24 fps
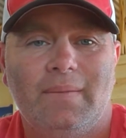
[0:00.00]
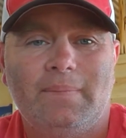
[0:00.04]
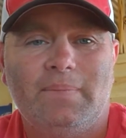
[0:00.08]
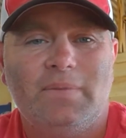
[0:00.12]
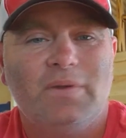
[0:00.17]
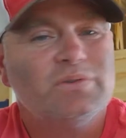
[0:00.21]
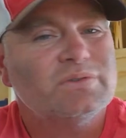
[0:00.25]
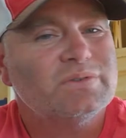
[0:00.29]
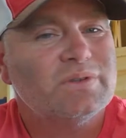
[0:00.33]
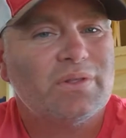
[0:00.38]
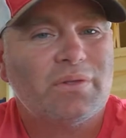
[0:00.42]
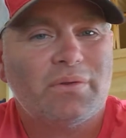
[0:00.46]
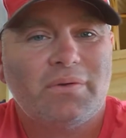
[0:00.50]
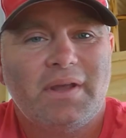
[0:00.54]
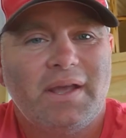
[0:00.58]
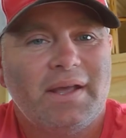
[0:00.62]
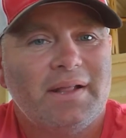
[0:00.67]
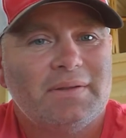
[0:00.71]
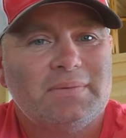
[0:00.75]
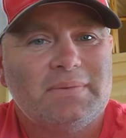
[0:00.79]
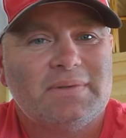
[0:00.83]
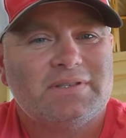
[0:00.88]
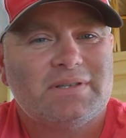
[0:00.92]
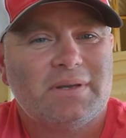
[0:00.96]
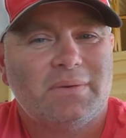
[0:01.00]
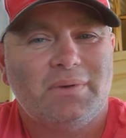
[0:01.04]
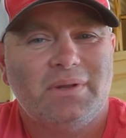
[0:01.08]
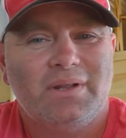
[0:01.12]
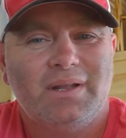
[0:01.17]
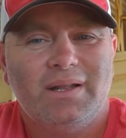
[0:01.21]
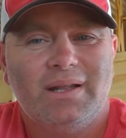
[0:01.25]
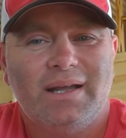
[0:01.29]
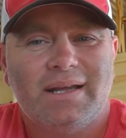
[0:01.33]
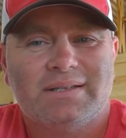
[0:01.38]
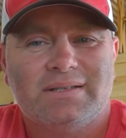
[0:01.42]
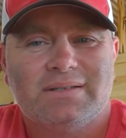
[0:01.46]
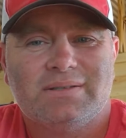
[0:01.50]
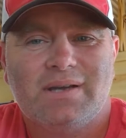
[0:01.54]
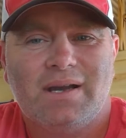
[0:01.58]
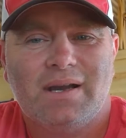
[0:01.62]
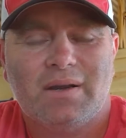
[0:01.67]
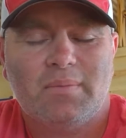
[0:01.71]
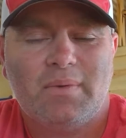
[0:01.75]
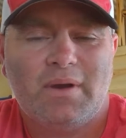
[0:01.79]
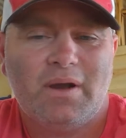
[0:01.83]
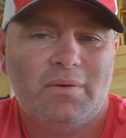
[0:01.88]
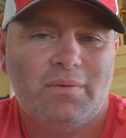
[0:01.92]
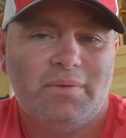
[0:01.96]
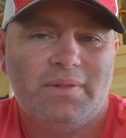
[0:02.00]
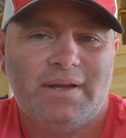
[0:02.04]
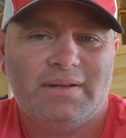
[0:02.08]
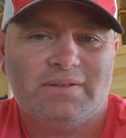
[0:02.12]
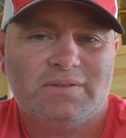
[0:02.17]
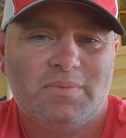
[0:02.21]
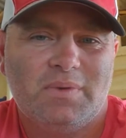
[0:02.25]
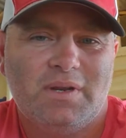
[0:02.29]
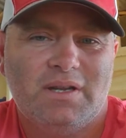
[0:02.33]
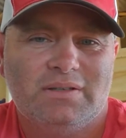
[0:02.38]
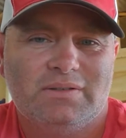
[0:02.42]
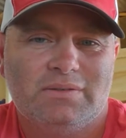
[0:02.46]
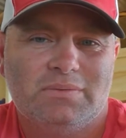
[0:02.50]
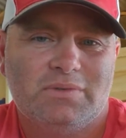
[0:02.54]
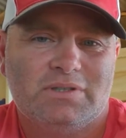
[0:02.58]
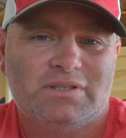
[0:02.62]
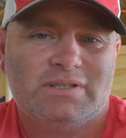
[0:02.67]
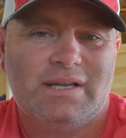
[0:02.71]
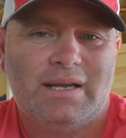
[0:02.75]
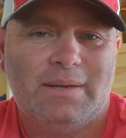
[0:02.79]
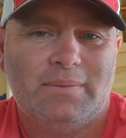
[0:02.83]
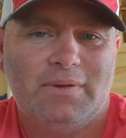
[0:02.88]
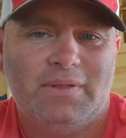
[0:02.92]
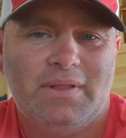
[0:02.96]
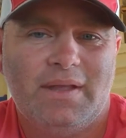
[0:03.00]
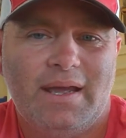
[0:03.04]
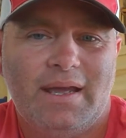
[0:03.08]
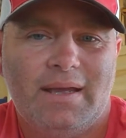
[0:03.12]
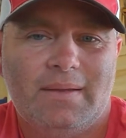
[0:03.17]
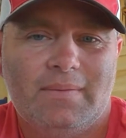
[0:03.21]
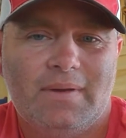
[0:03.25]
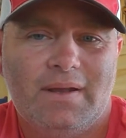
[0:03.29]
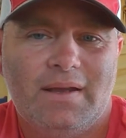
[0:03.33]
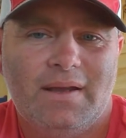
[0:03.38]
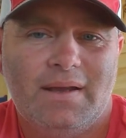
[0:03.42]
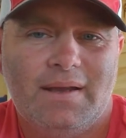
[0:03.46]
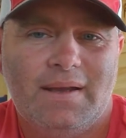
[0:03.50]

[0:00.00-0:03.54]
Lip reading: those are the three elements I really like to talk about without spending too much time on that.